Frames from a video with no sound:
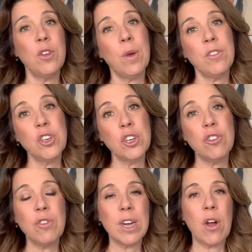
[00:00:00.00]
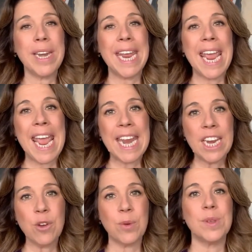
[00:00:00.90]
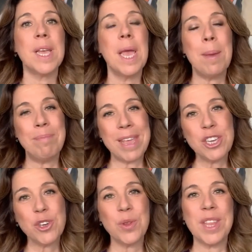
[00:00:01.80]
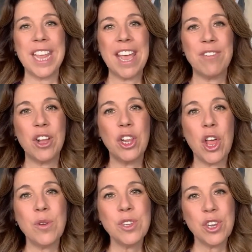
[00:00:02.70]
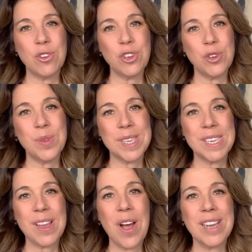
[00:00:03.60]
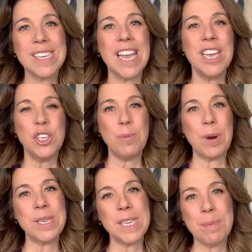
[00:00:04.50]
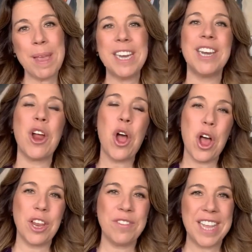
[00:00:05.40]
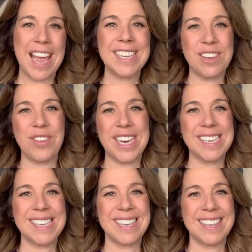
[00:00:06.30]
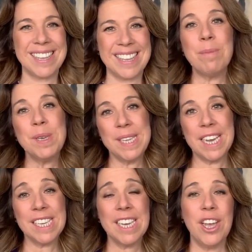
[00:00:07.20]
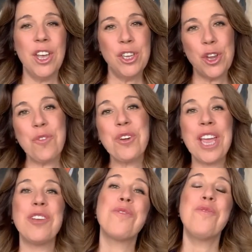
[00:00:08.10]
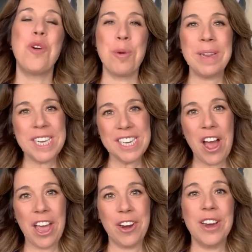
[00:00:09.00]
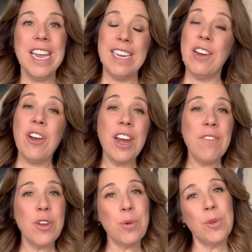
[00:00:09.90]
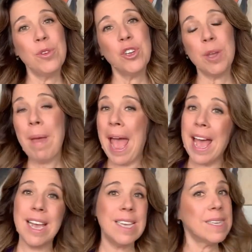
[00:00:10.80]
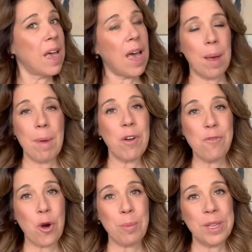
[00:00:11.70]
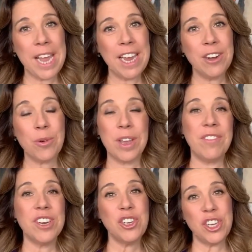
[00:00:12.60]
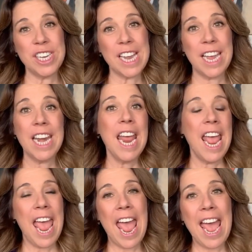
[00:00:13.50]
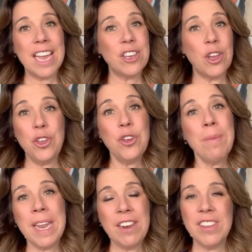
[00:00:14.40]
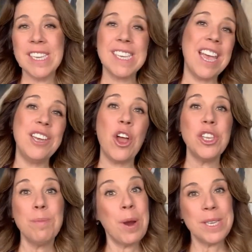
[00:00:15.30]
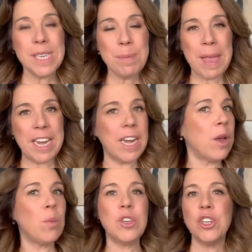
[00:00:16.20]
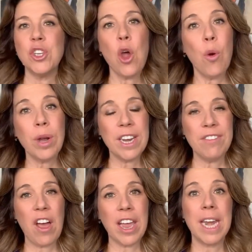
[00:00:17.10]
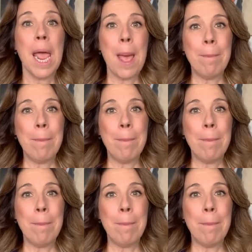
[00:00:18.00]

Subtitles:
if you have children on any cruise, make sure that they have closed-toe shoes and socks to participate in all of the activities. Number six. Don't forget your formal attire. Now, not every cruise ship has a formal night or even a chic night, and you might even decide not to participate in it, which is totally fine.